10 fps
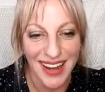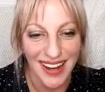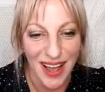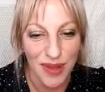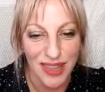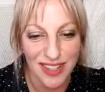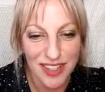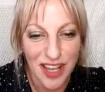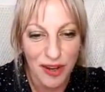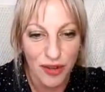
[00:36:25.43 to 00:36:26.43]
and
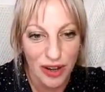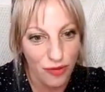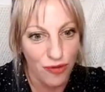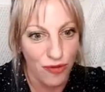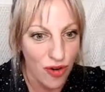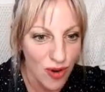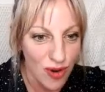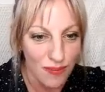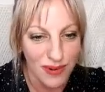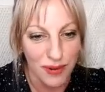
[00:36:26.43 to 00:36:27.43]
this is kind of
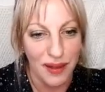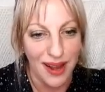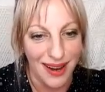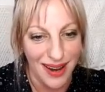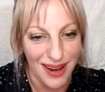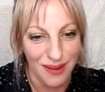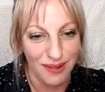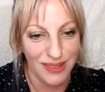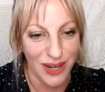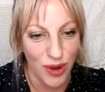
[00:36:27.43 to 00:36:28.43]
confirmed by,